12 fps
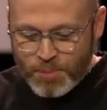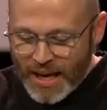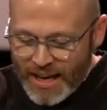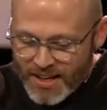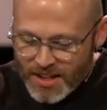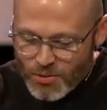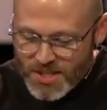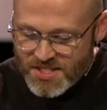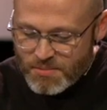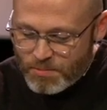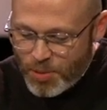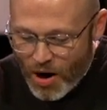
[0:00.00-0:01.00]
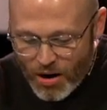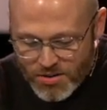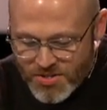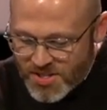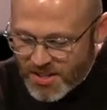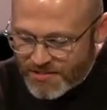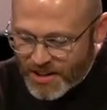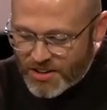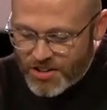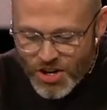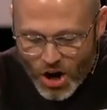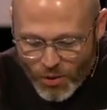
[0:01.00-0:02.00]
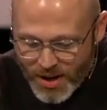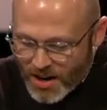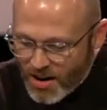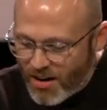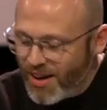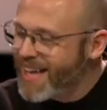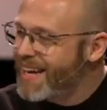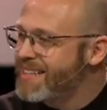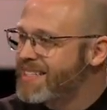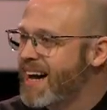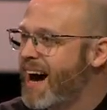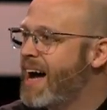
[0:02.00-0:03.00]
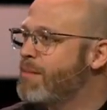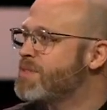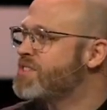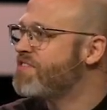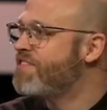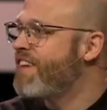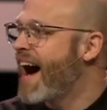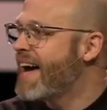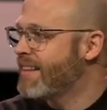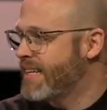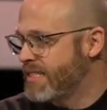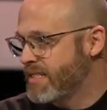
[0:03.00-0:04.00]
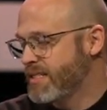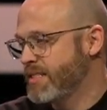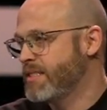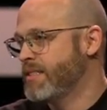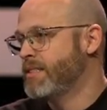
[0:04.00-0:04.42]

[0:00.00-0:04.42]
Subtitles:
Peter was impulsive, a know-it-all, and at times violent.